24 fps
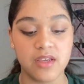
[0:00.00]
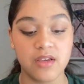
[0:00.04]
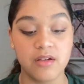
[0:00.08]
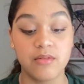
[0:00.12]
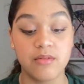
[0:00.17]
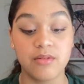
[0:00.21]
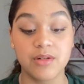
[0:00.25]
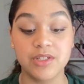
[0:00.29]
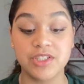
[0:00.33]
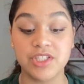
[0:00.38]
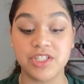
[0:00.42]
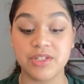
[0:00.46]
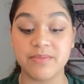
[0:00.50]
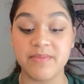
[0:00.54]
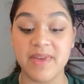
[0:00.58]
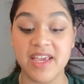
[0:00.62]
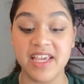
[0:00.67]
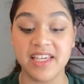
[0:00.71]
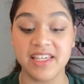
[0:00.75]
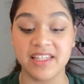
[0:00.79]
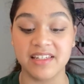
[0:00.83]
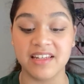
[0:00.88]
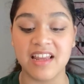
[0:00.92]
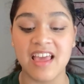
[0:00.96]
What you
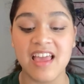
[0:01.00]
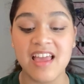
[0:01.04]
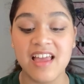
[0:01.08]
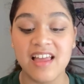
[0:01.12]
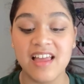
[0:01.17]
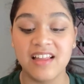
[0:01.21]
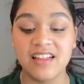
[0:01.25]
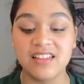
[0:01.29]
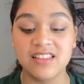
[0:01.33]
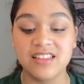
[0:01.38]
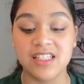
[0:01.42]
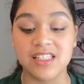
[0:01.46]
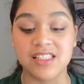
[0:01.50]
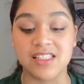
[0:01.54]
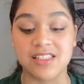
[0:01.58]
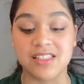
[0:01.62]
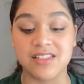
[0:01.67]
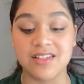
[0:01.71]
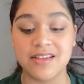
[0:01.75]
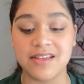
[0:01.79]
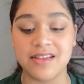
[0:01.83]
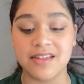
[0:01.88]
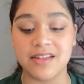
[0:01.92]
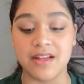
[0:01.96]
making? Looks
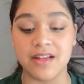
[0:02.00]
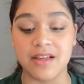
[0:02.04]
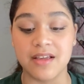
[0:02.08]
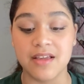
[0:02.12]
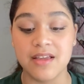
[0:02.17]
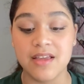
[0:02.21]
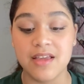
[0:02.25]
good.